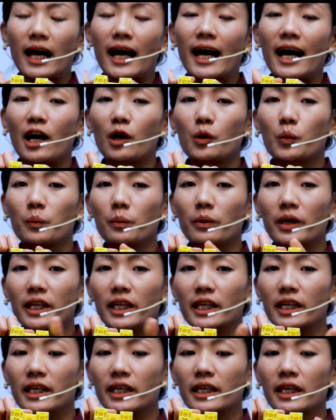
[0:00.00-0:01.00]
How
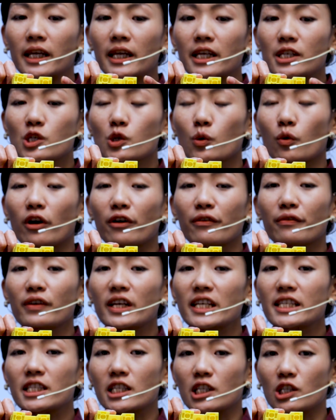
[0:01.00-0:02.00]
many square
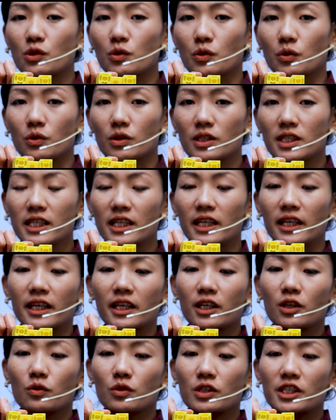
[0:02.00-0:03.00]
faces do you see?
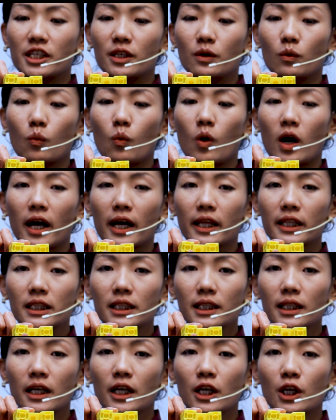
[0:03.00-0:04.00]
You see
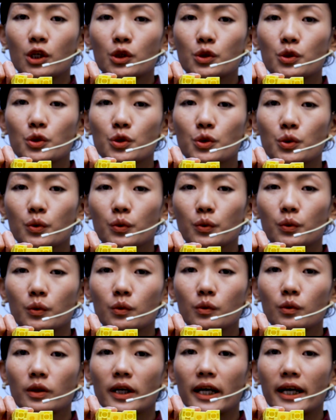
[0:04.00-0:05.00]
1,
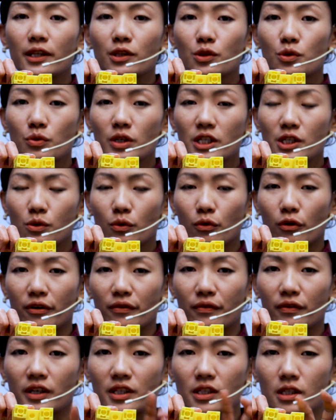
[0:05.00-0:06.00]
2, and 3
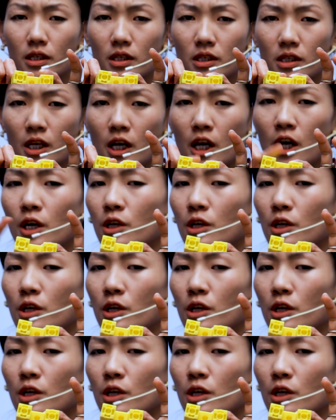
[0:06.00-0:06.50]
square faces.